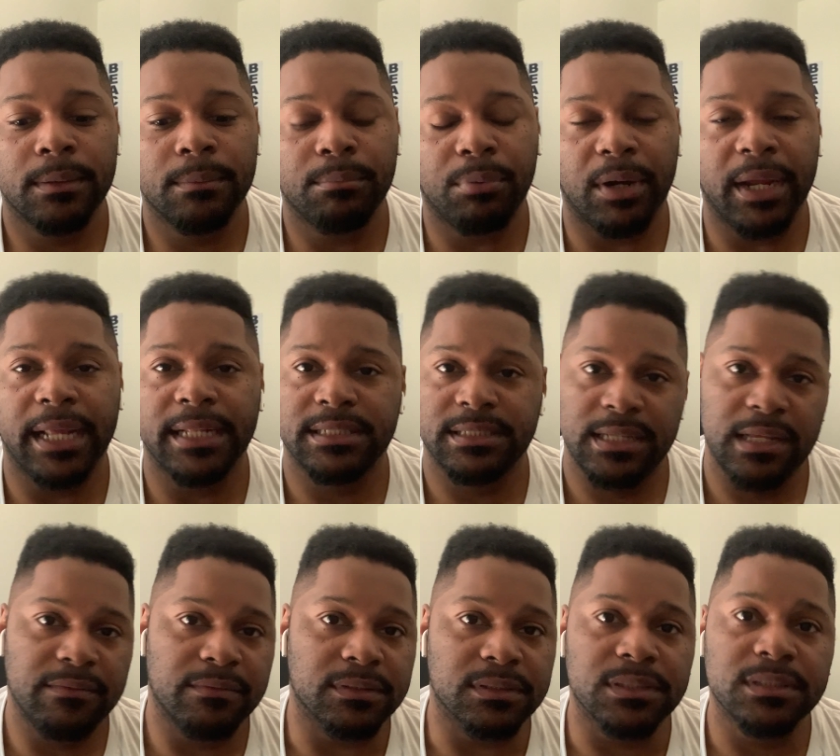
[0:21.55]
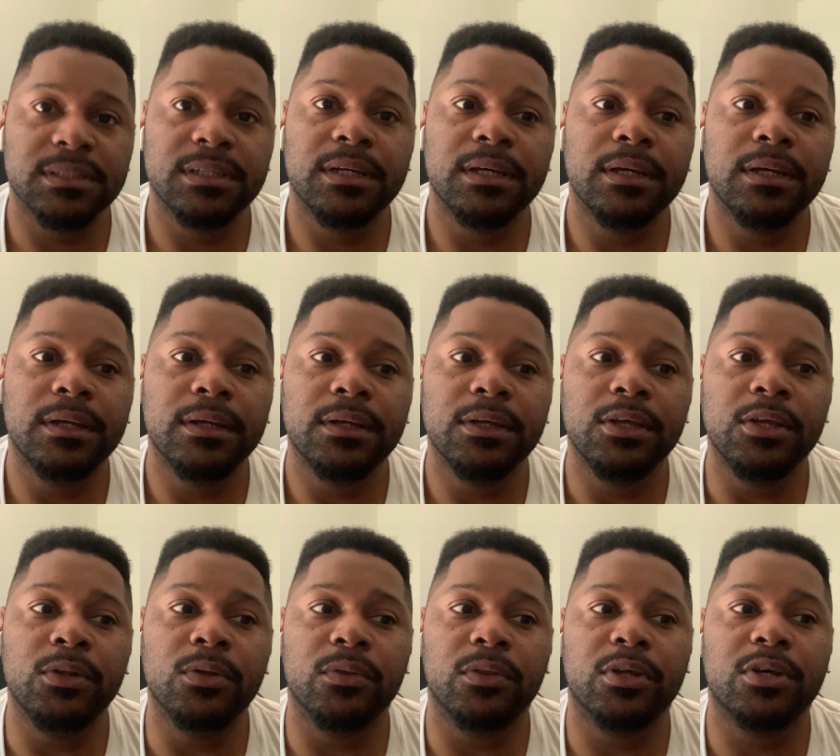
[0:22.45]
Brad Stevens.
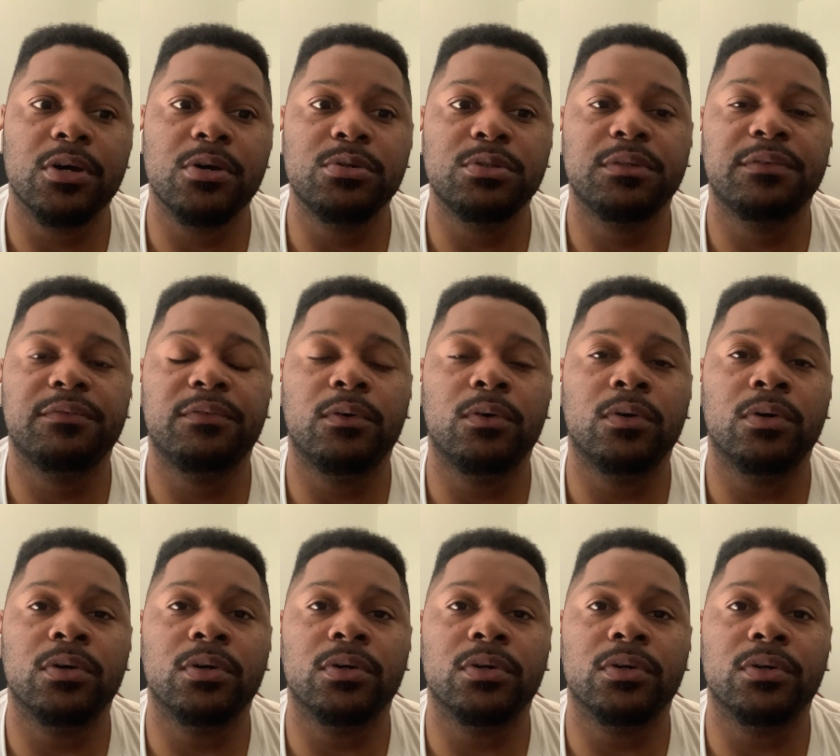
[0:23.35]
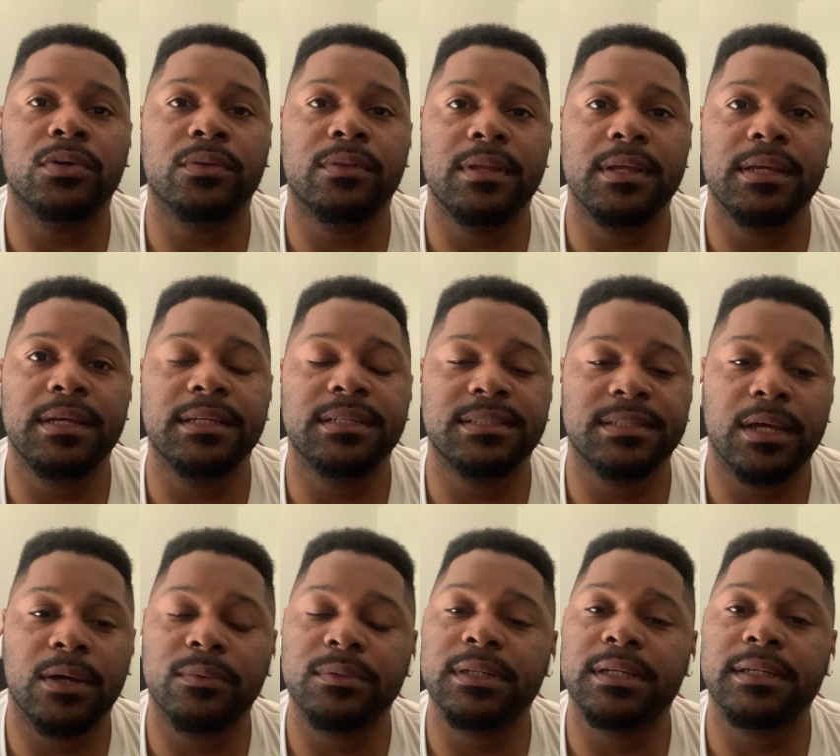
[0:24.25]
You know, the coach for the
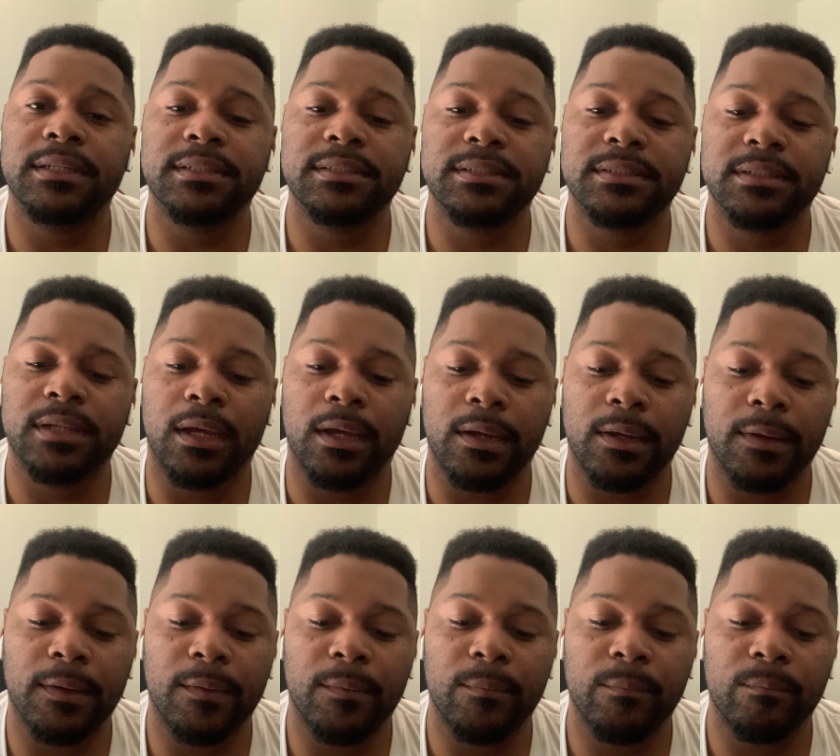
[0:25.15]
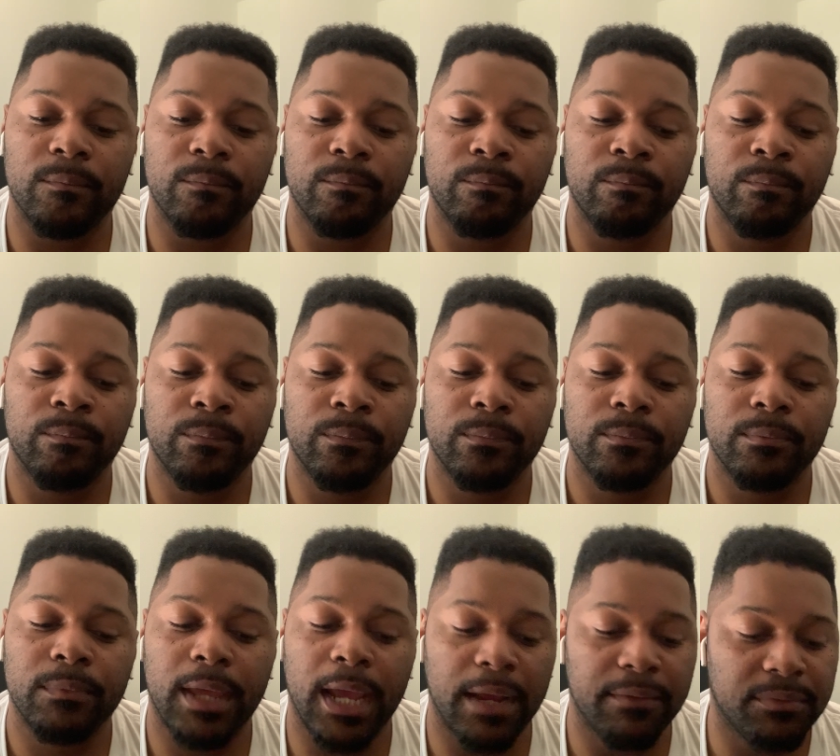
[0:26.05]
Celtics. Um,
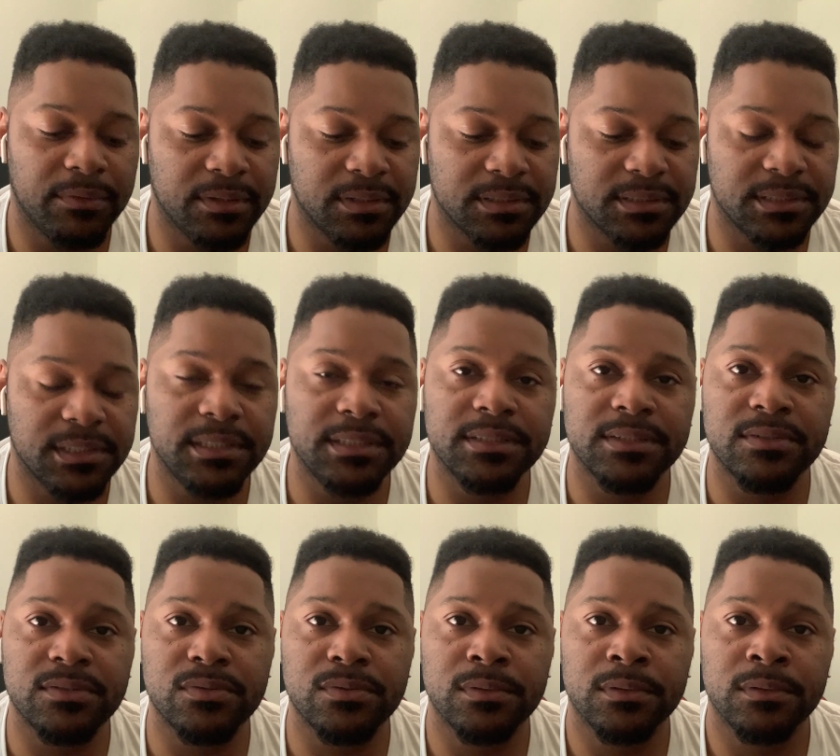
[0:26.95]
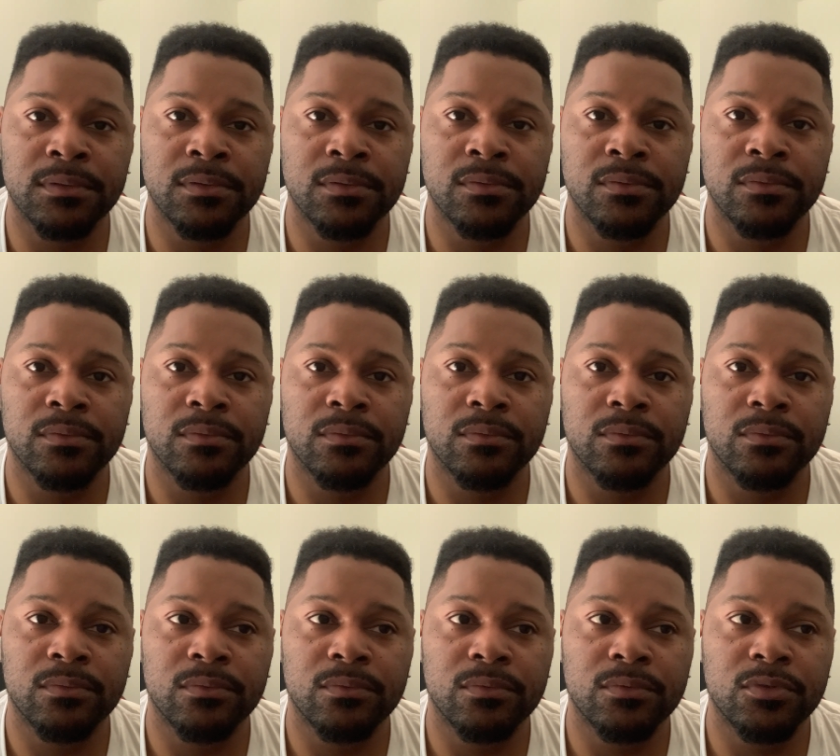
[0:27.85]
after this season,
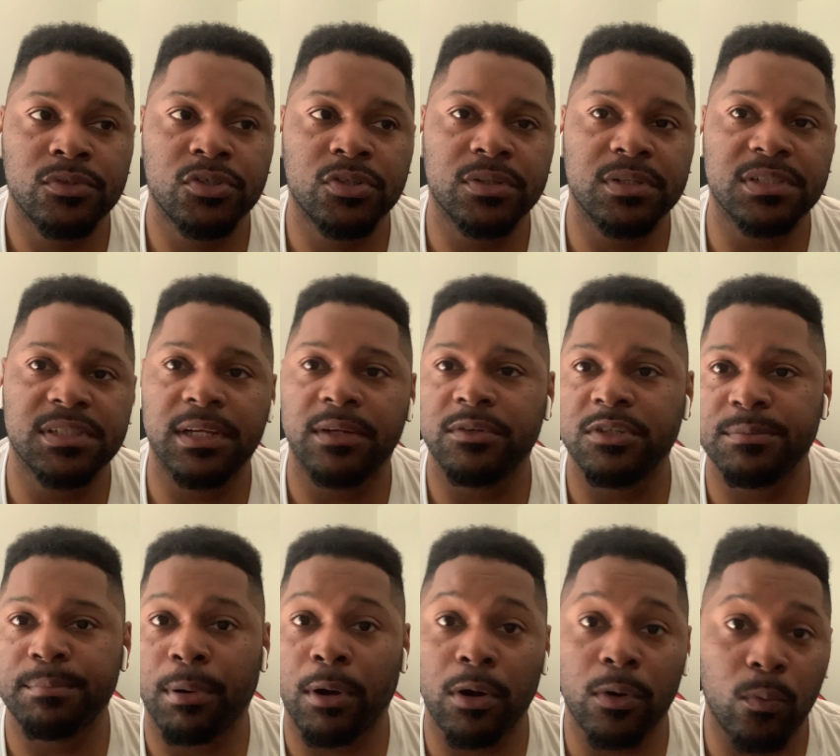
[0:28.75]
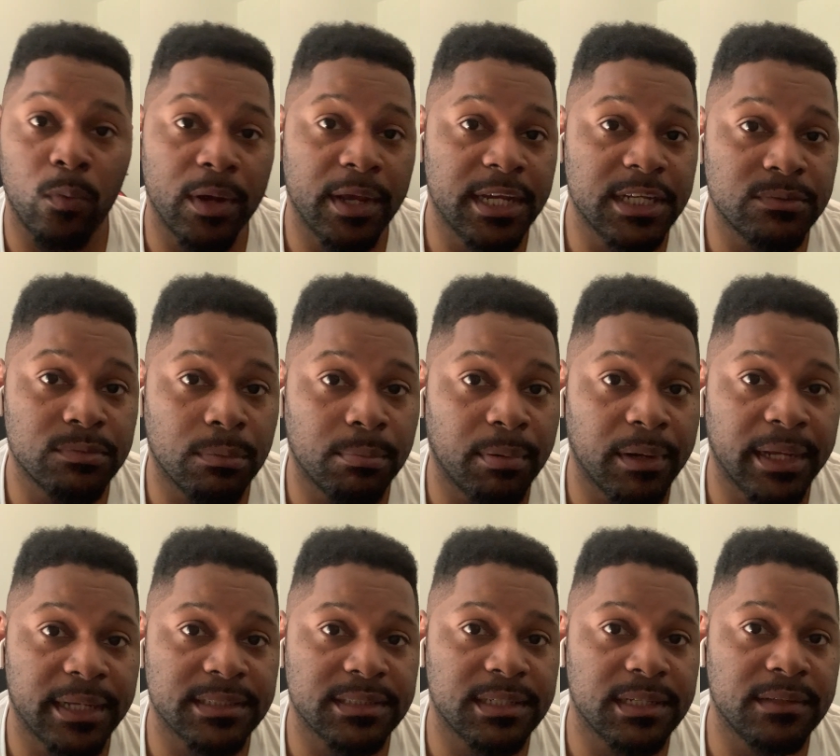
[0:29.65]
should the Celtics part ways with
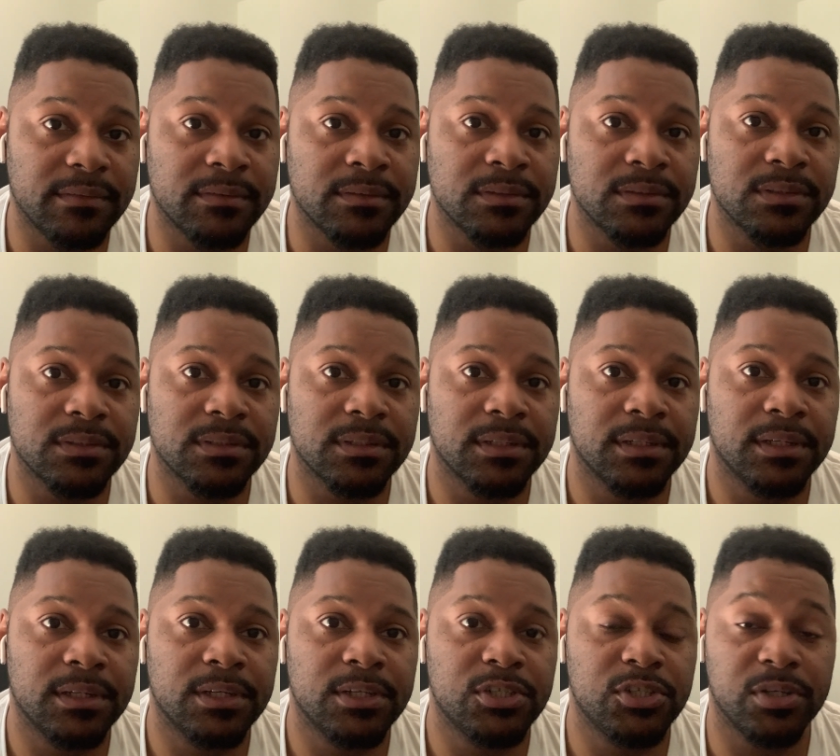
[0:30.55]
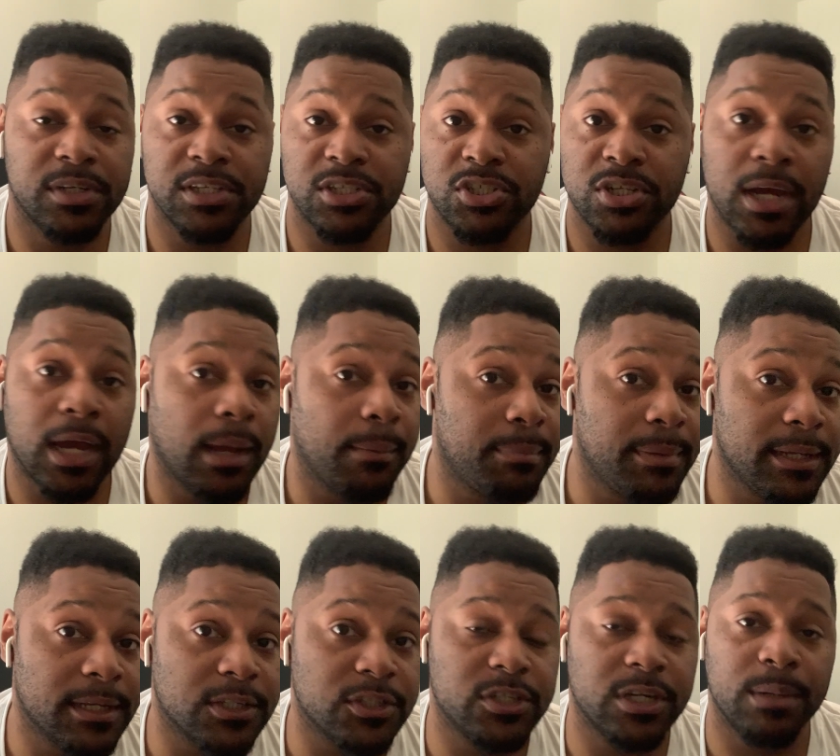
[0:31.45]
Brad Stevens? Should his job
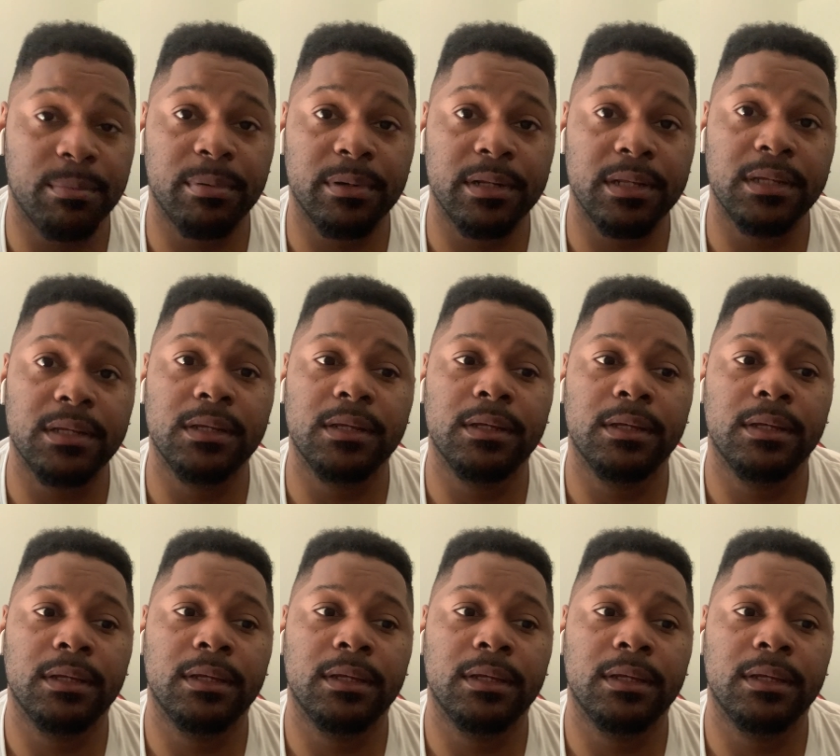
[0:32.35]
be in jeopardy?